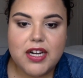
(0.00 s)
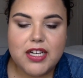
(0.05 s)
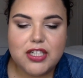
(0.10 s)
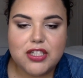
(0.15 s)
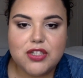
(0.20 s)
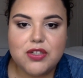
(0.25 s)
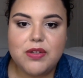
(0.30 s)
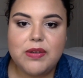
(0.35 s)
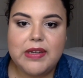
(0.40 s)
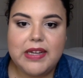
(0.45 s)
and
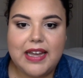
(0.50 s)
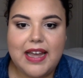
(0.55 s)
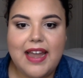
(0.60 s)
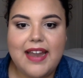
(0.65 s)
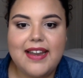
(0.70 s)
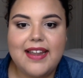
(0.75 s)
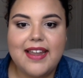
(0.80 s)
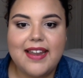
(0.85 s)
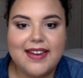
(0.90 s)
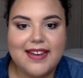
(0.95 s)
so you can
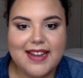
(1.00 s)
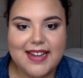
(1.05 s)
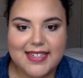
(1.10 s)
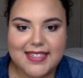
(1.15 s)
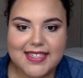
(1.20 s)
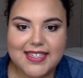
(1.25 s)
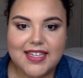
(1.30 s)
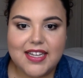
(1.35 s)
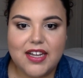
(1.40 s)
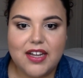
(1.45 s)
kind of get an
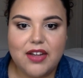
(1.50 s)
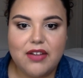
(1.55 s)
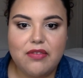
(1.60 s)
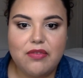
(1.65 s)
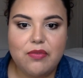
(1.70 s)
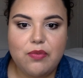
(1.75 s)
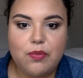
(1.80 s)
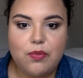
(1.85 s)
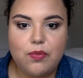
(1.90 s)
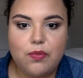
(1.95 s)
idea
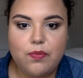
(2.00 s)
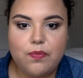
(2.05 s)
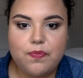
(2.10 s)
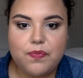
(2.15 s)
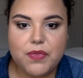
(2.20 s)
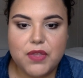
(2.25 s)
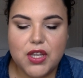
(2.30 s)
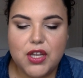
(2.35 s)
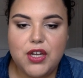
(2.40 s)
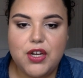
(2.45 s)

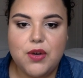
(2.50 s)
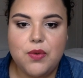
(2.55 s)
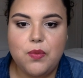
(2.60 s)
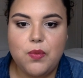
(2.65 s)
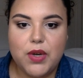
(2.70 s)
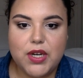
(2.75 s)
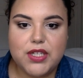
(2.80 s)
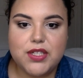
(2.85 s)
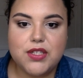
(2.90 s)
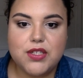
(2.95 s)
of
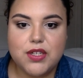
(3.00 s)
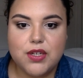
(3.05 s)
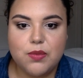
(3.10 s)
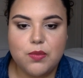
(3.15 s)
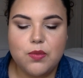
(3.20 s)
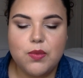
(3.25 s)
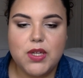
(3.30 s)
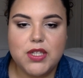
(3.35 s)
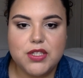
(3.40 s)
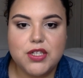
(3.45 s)

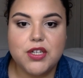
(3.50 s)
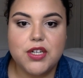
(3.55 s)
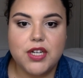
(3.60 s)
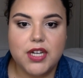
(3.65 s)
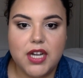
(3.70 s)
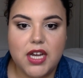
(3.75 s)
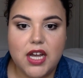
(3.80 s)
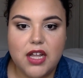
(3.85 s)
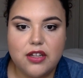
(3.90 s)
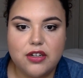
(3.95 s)
what
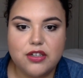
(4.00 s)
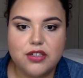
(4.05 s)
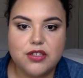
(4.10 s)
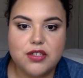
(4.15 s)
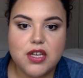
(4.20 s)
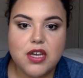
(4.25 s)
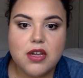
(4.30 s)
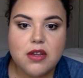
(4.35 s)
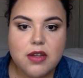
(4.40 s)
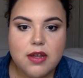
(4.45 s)
certain
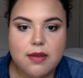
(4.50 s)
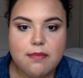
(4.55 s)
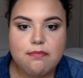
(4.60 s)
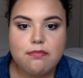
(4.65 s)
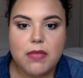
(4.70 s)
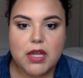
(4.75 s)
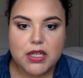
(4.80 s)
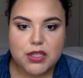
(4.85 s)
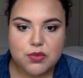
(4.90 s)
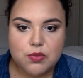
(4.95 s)
colors
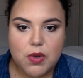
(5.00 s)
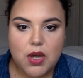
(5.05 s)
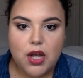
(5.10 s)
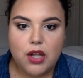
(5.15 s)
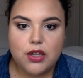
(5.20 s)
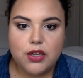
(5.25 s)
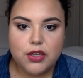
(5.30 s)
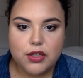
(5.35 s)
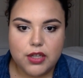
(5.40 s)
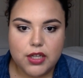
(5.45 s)
mix
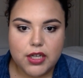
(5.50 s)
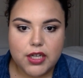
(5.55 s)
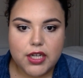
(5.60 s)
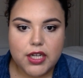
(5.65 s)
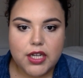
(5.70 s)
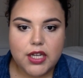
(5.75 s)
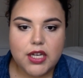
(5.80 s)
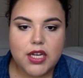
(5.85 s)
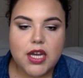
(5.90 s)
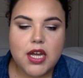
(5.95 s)
well or look
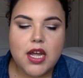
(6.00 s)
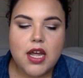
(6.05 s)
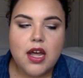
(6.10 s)
good.